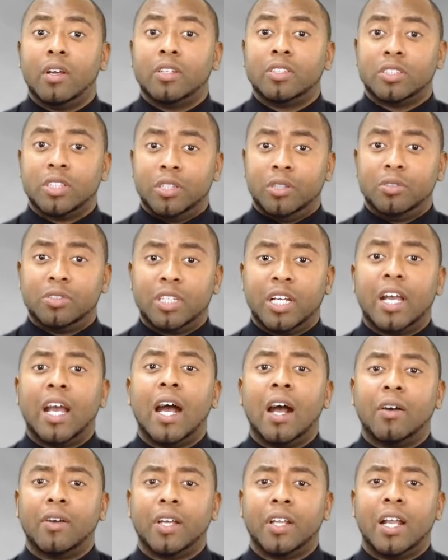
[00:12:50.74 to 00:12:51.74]
So you say,
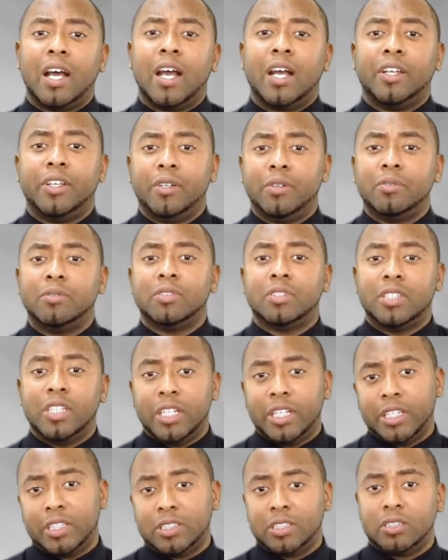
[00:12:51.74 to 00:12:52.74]
how can I use
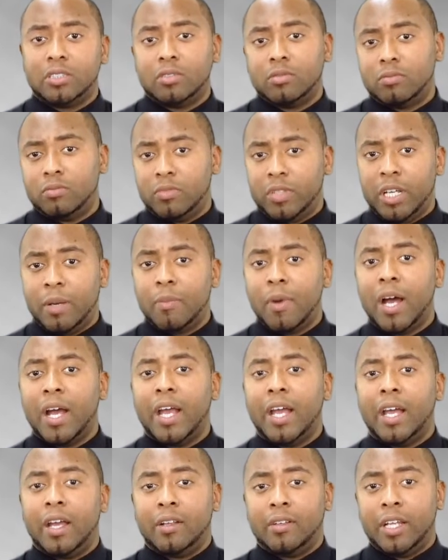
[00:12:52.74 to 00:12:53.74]
this in
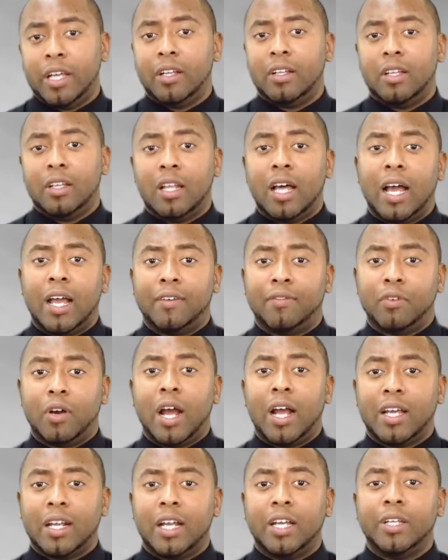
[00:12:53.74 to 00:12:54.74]
my daily life? Or
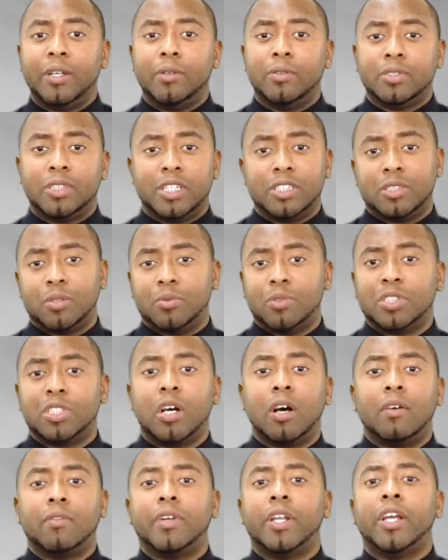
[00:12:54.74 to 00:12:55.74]
how can I use this to
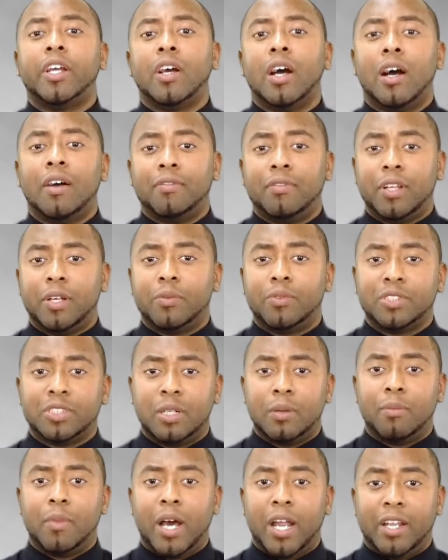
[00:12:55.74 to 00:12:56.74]
resolve any conflict with
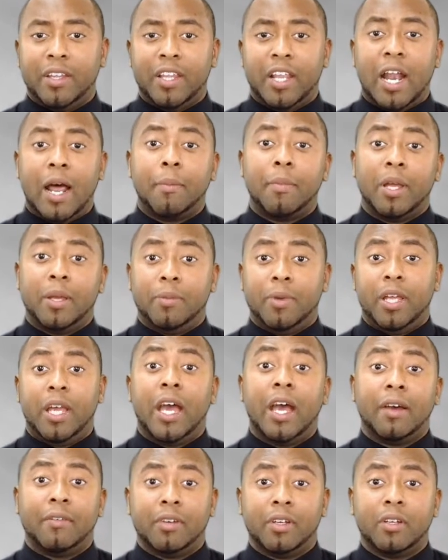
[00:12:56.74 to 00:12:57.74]
somebody that I may be
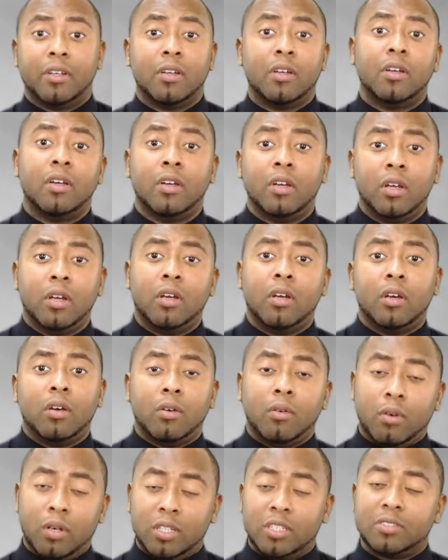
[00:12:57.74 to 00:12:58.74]
having?
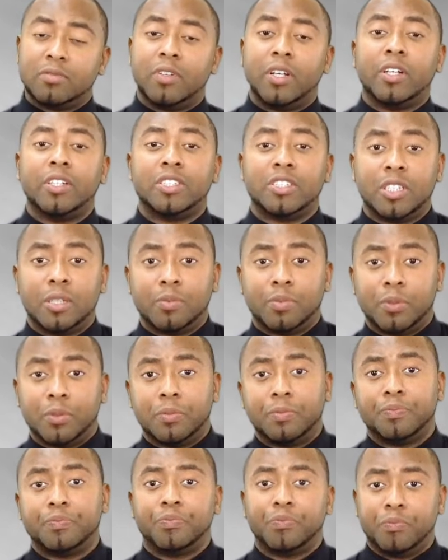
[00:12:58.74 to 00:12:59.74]
Well, it's very simple.
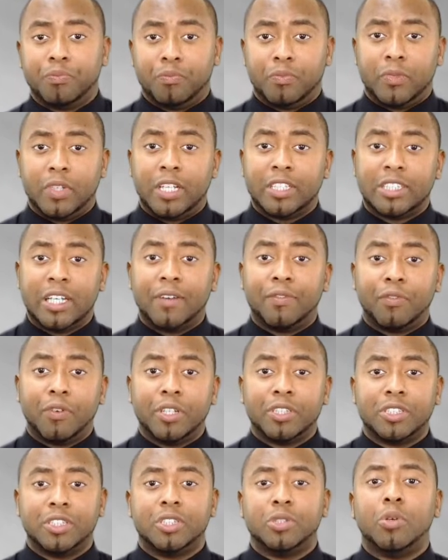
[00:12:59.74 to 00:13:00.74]
Let's say, for
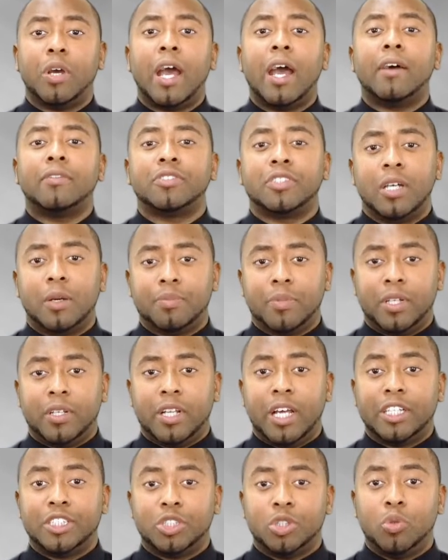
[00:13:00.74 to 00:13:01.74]
instance, you have something
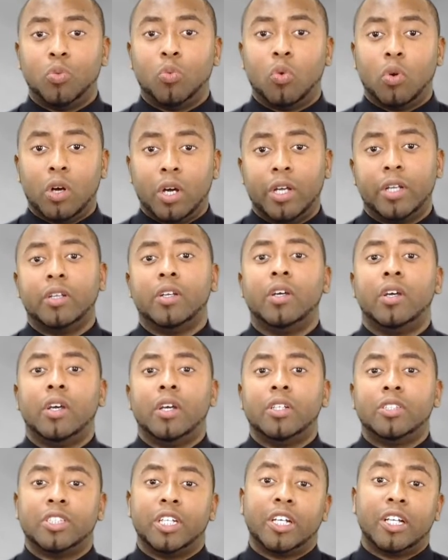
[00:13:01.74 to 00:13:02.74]
that you want
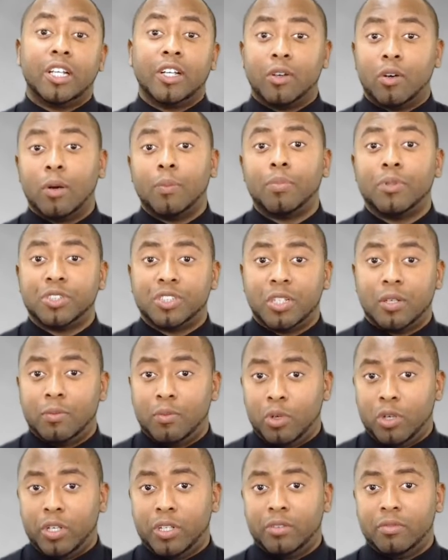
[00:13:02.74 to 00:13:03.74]
to clear up with
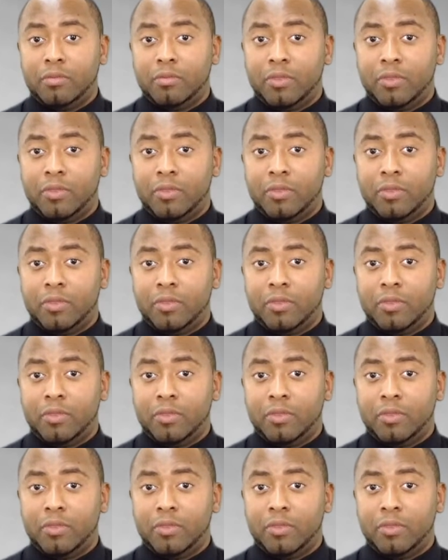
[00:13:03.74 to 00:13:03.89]
someone.